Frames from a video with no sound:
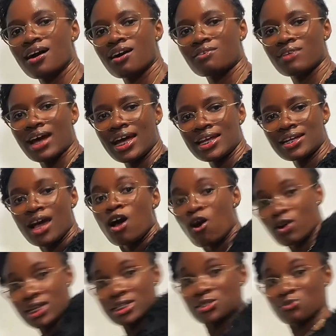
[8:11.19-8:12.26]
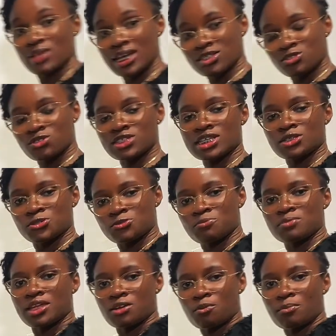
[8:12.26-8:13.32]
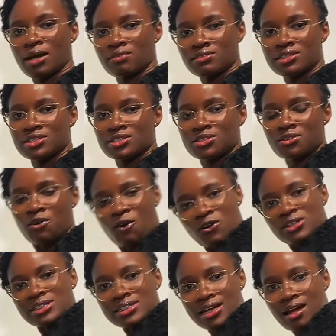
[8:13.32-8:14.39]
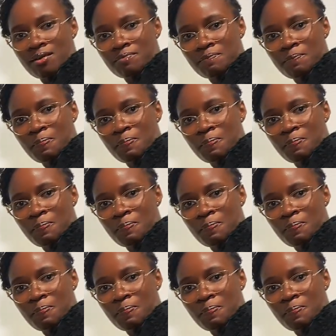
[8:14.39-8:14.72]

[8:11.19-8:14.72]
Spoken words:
All right? Okay, so let's just assume that your man is under.